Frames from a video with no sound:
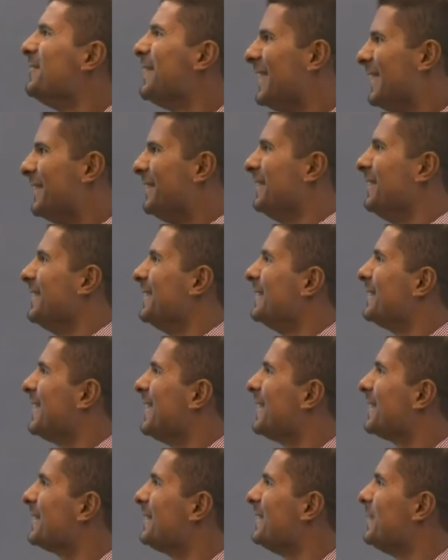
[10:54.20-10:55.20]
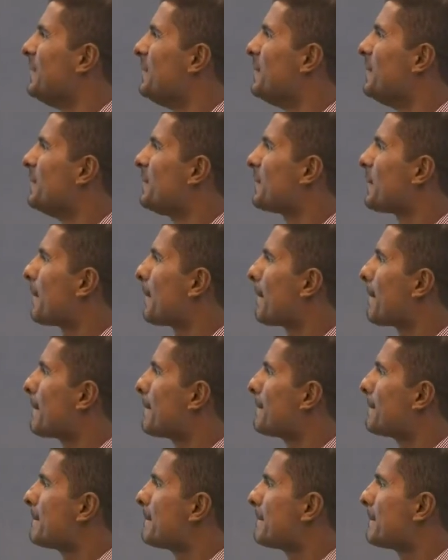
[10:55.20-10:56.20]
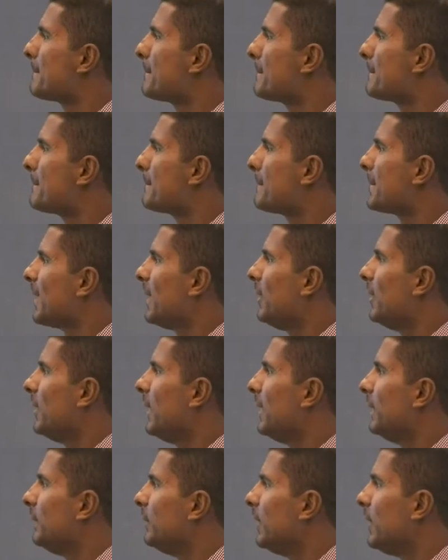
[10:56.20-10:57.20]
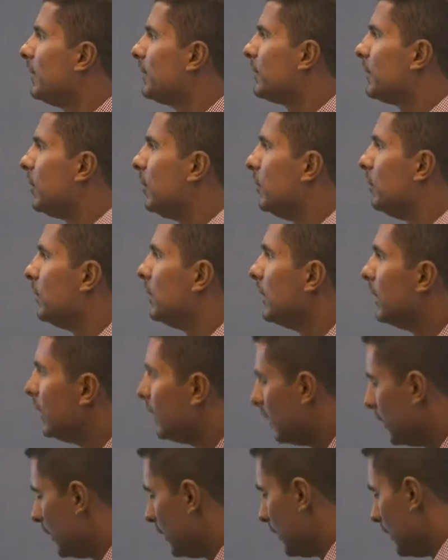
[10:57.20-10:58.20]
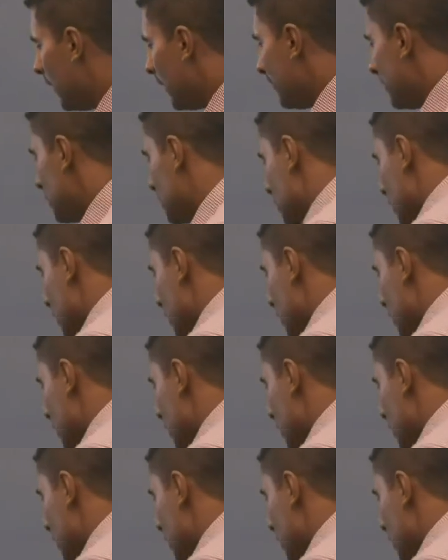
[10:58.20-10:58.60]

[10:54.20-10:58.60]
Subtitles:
Failed, exactly. All right, so let